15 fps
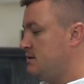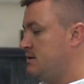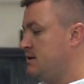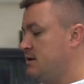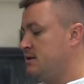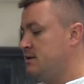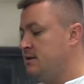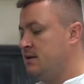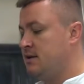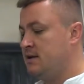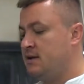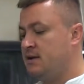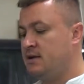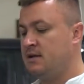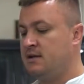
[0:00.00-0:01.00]

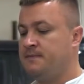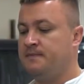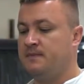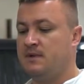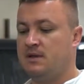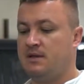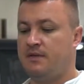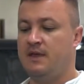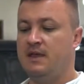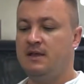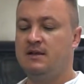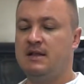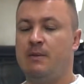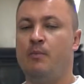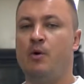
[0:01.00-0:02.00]
the
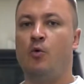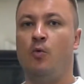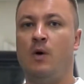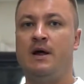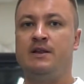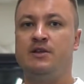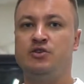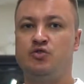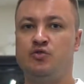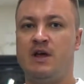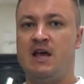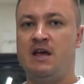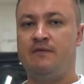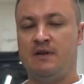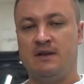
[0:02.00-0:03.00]
thing number one you should
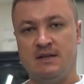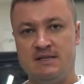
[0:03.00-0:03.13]
have in